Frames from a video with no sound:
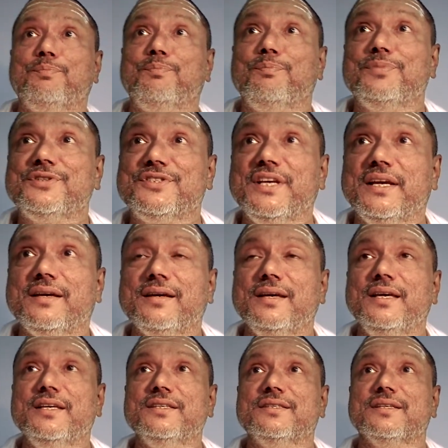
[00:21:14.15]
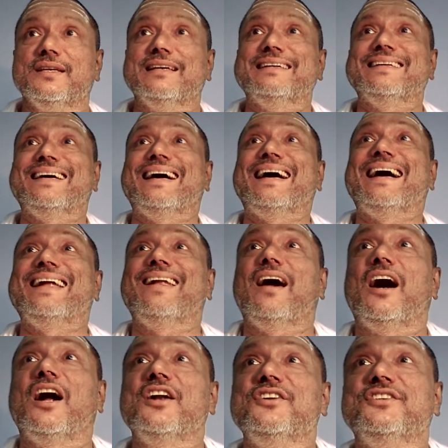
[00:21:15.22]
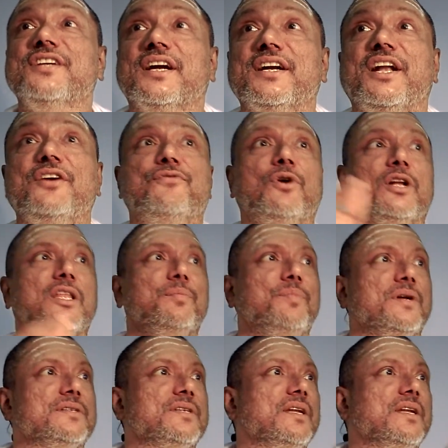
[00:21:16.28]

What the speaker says: stick is an adjective for the person.